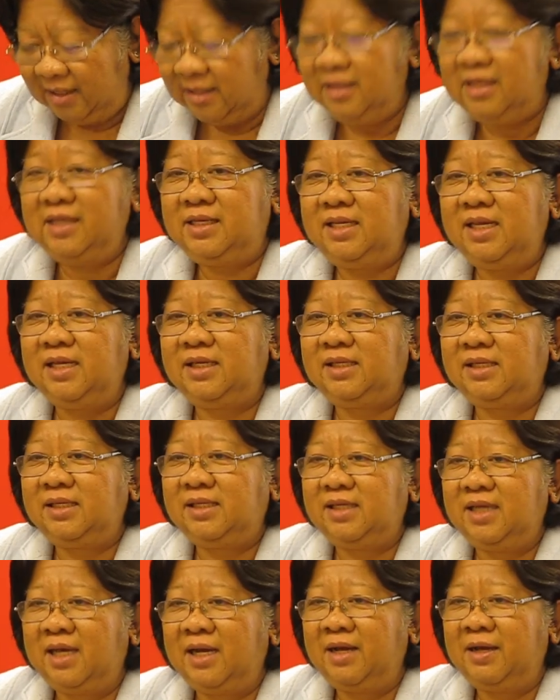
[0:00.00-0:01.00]
This
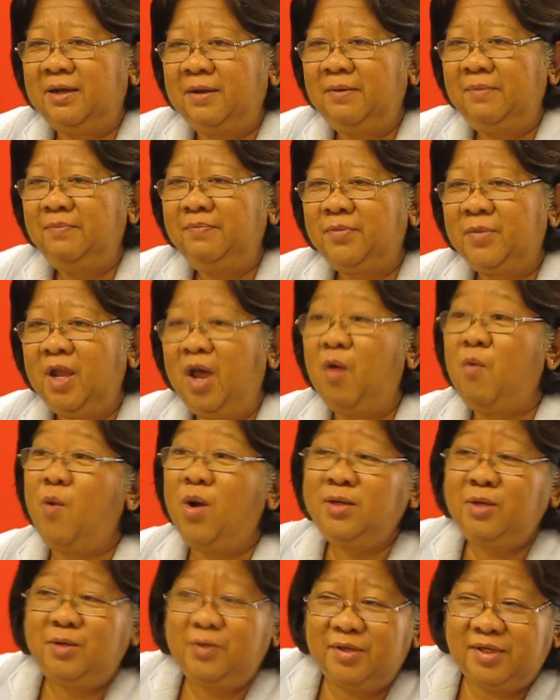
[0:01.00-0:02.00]
is a
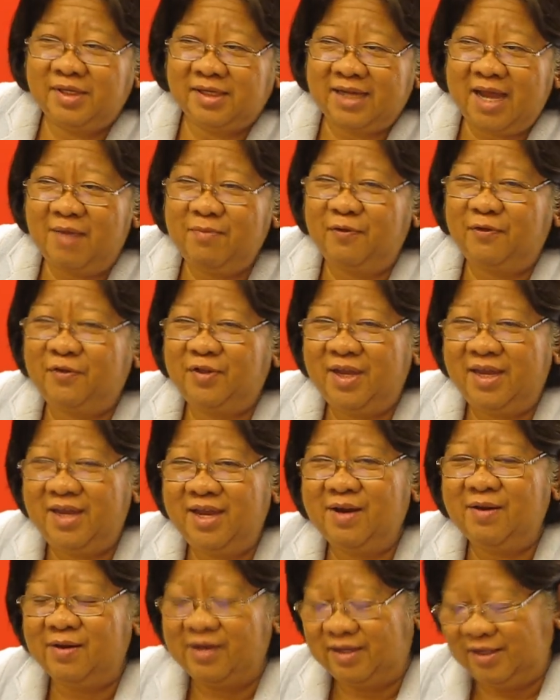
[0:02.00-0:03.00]
wondrous time of the
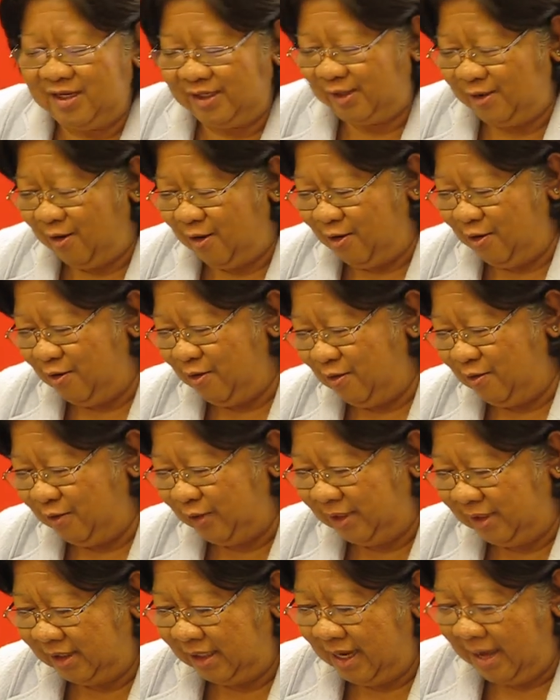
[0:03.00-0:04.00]
year, as the song
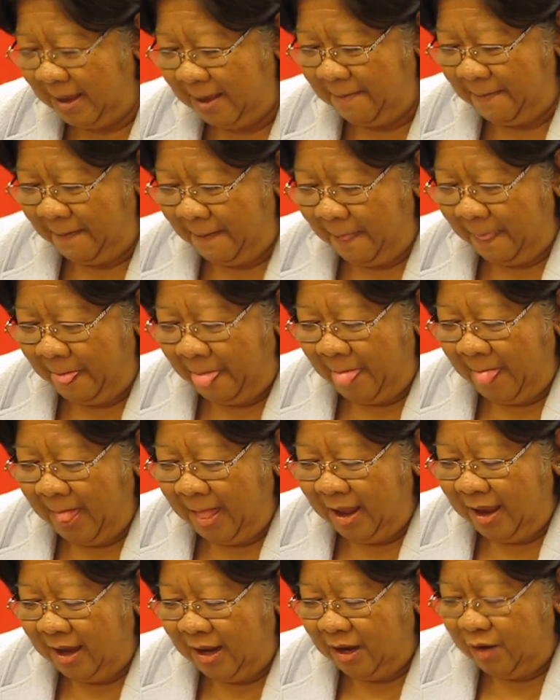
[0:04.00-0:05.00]
goes.
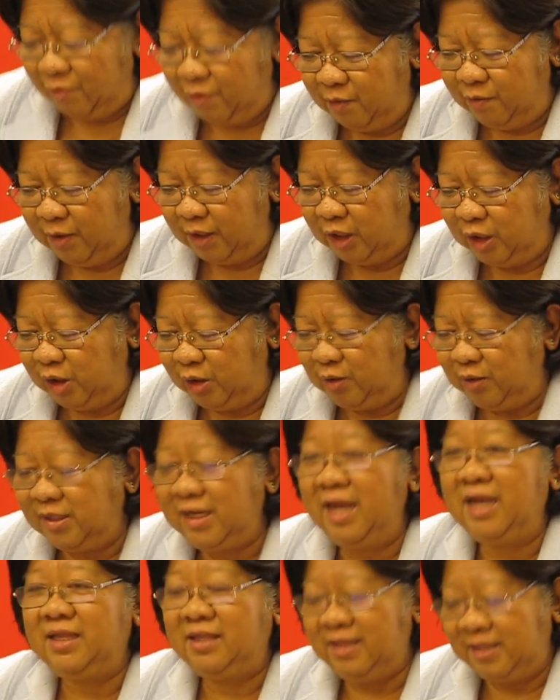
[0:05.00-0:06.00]
We wish to
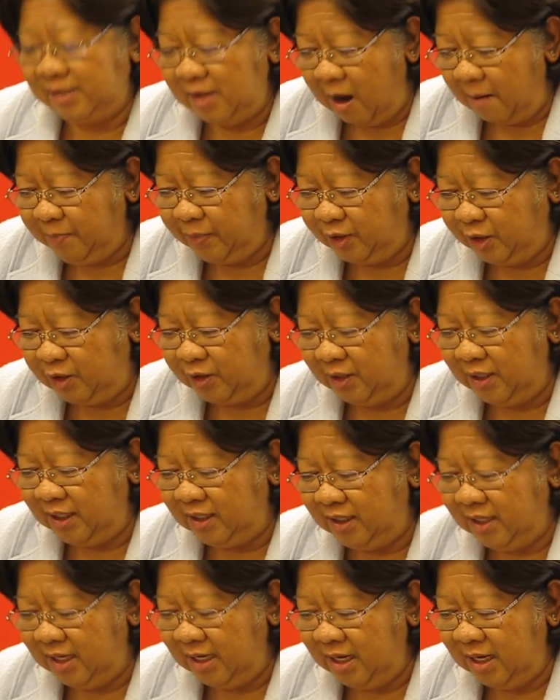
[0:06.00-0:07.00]
take this
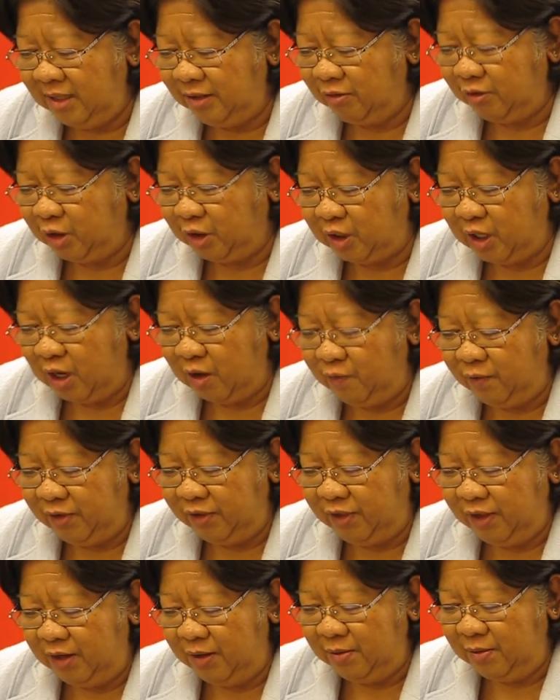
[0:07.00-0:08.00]
opportunity to share
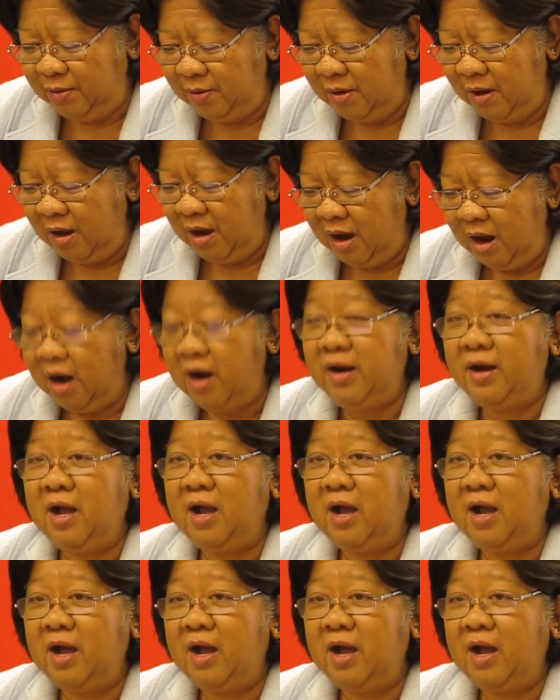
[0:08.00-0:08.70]
with you our